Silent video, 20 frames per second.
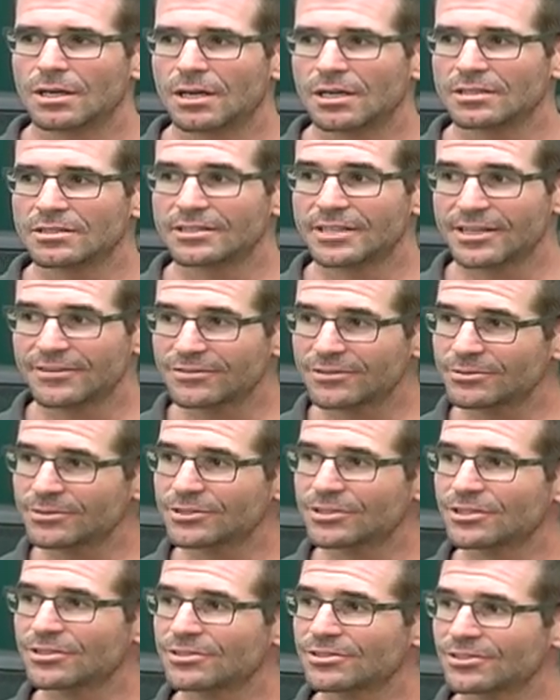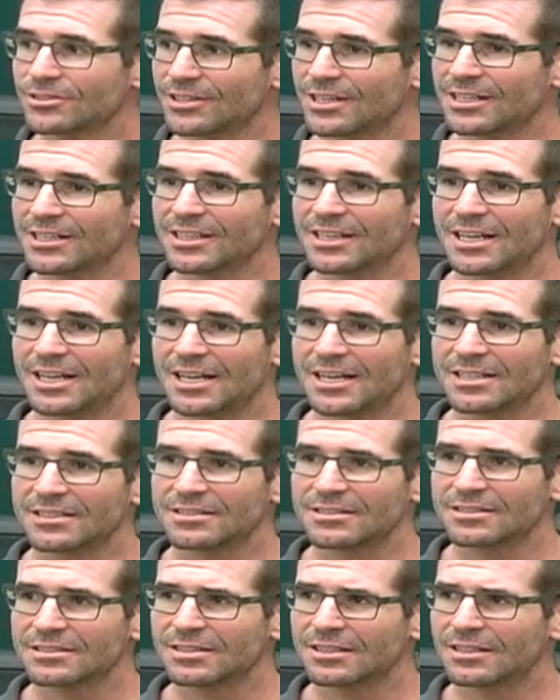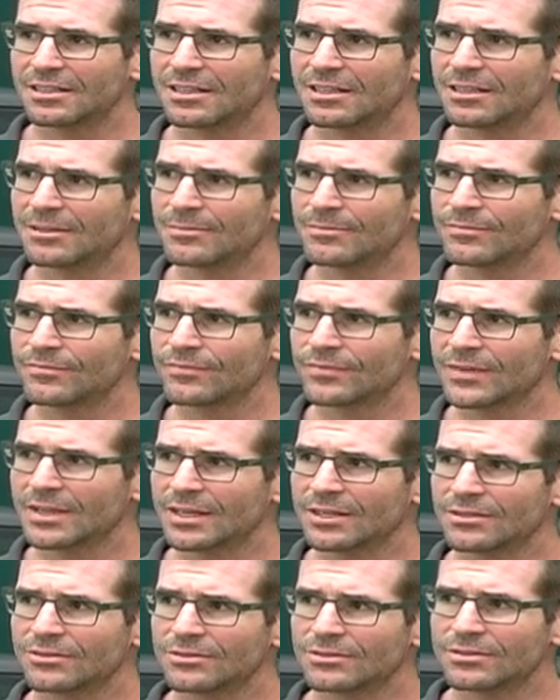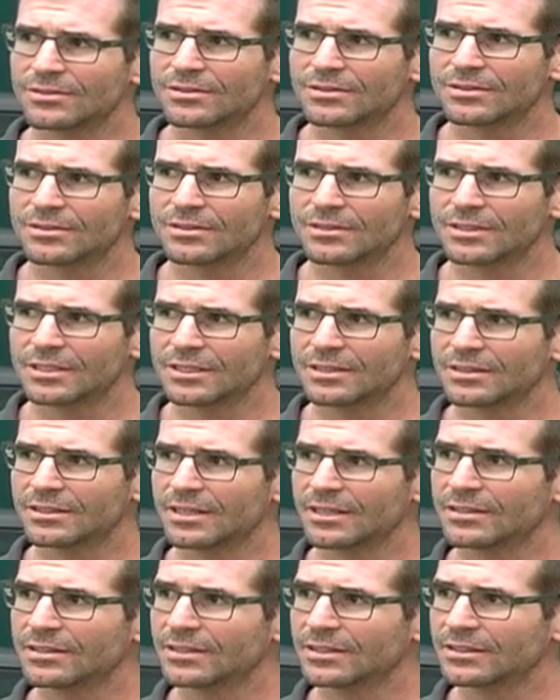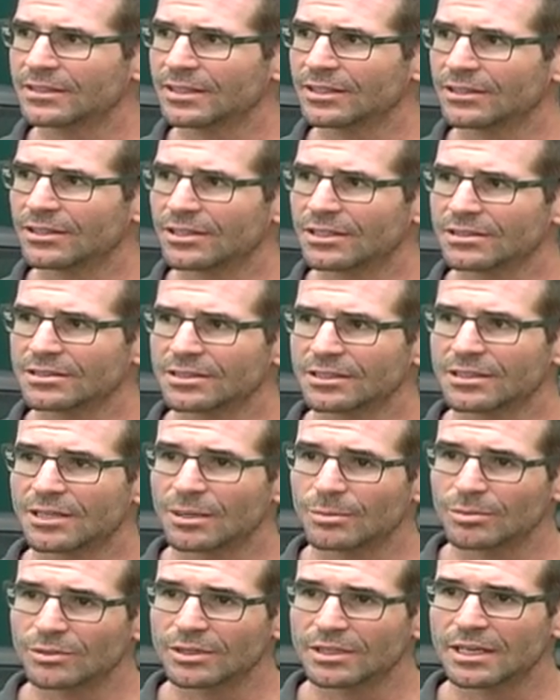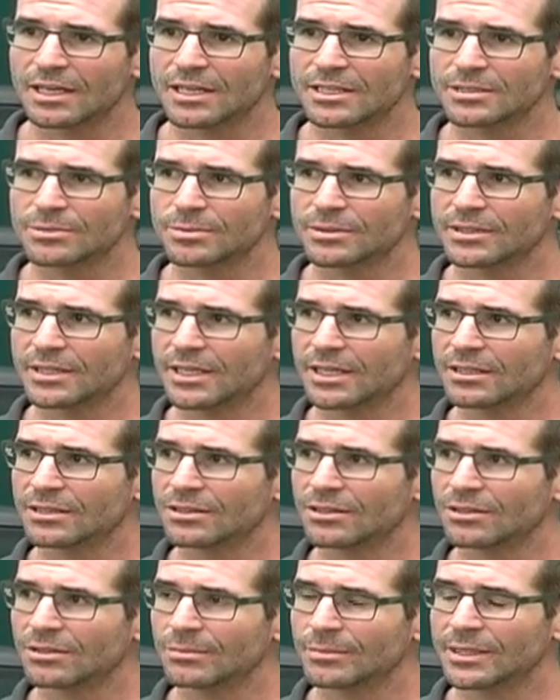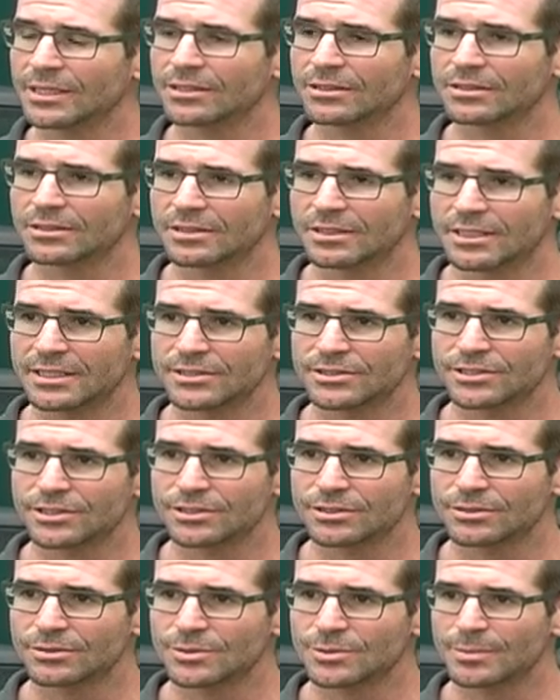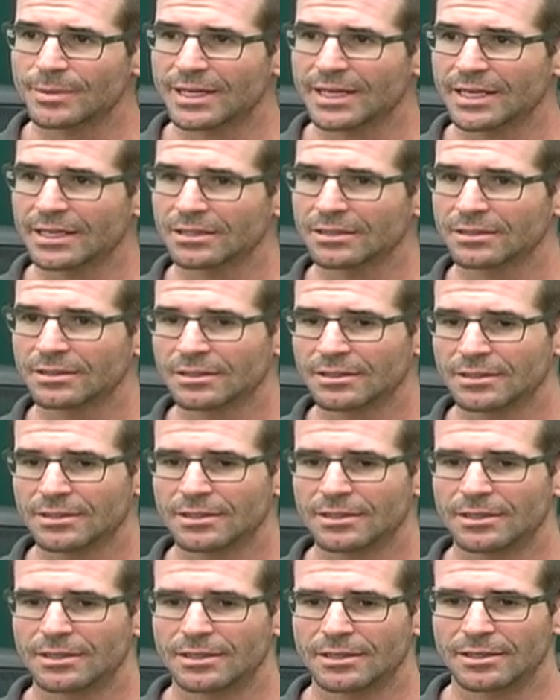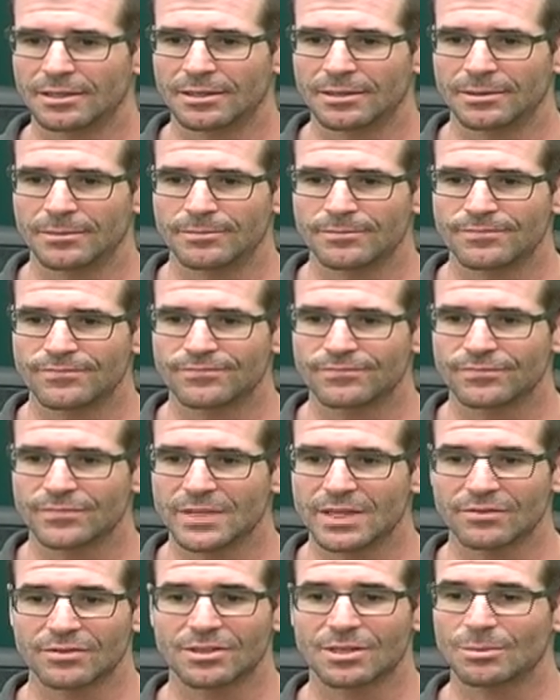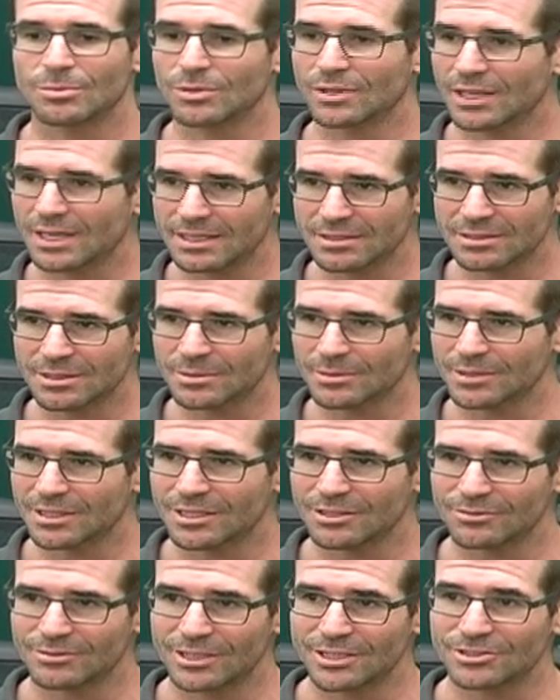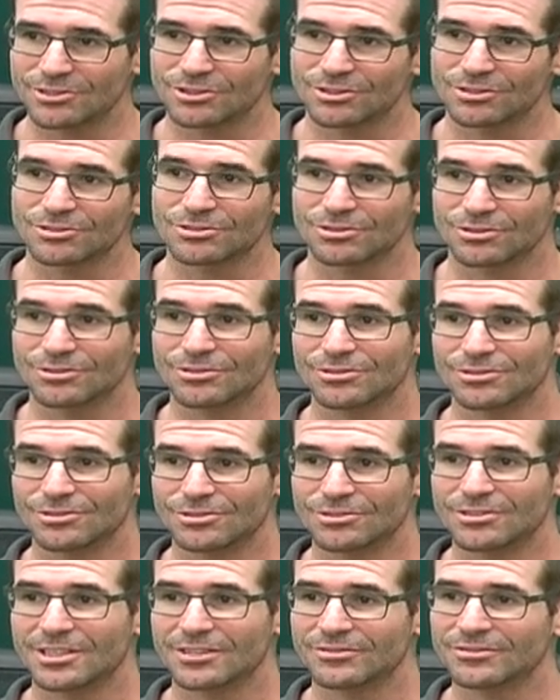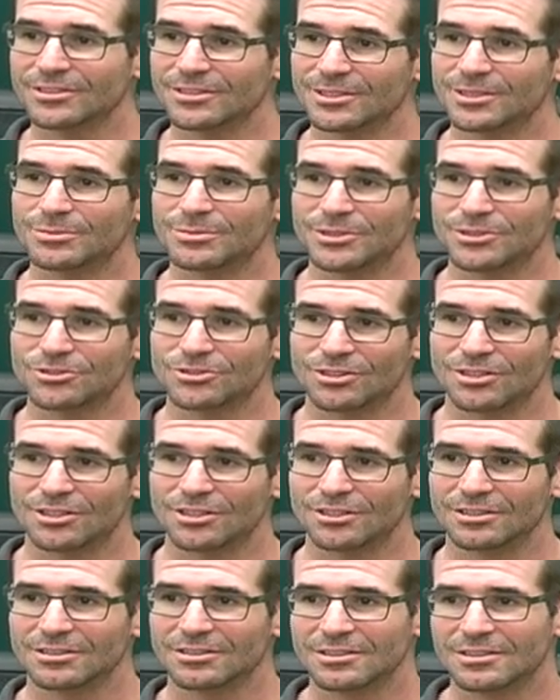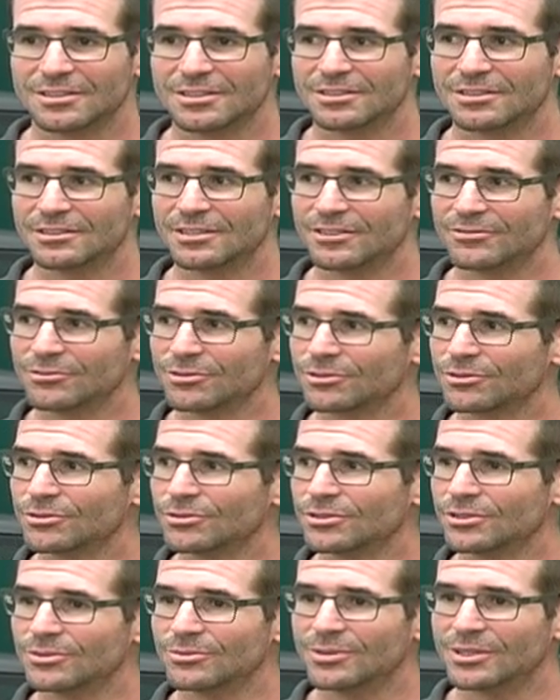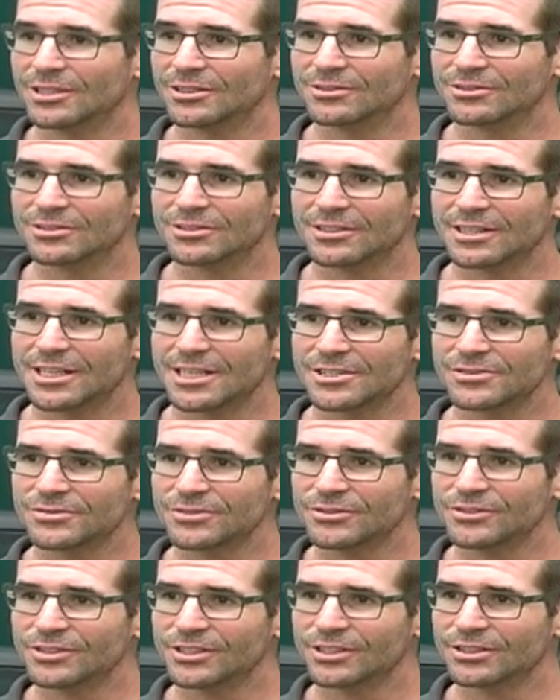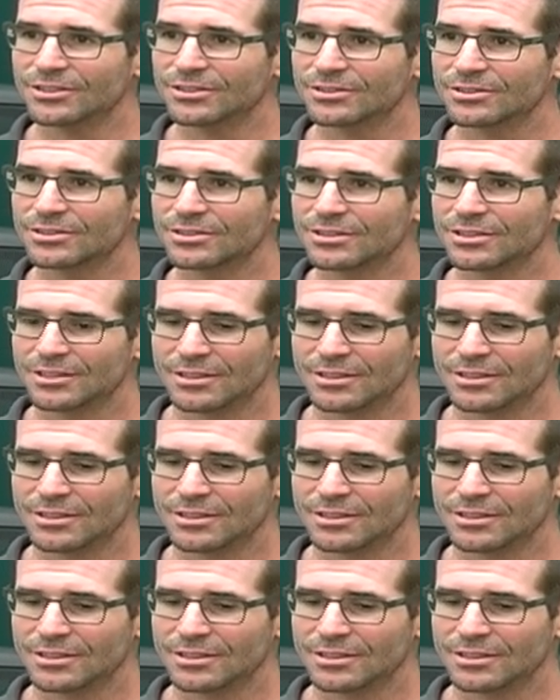Stanford returns a lot of guys. I think they lost a couple guys, but they had an All-American last year who's back. They have a couple guys coming out of redshirt, so they're definitely going to be strong. They've recruited well in the last few years.